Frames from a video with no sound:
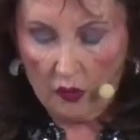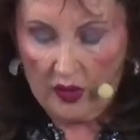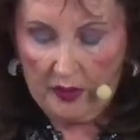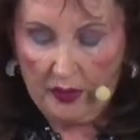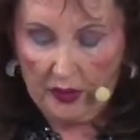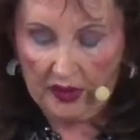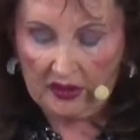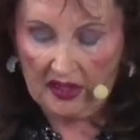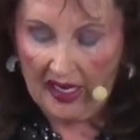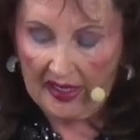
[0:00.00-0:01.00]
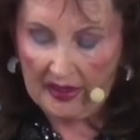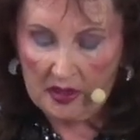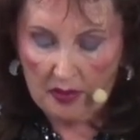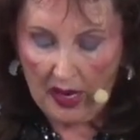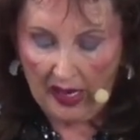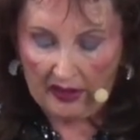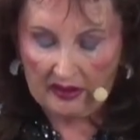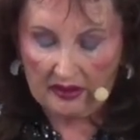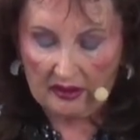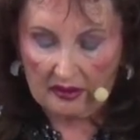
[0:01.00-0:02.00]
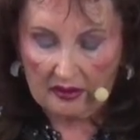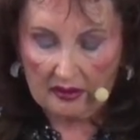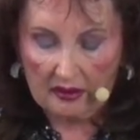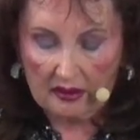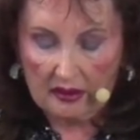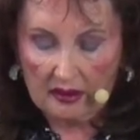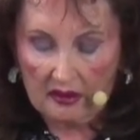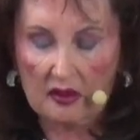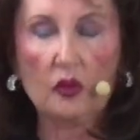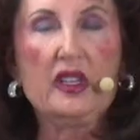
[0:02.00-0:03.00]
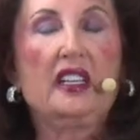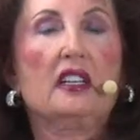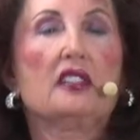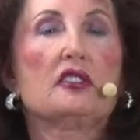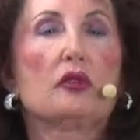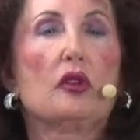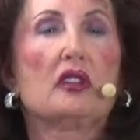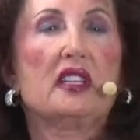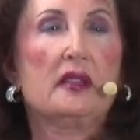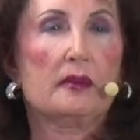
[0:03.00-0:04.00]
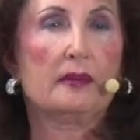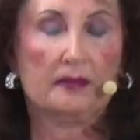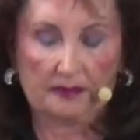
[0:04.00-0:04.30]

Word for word: We put God in a box so we can control him,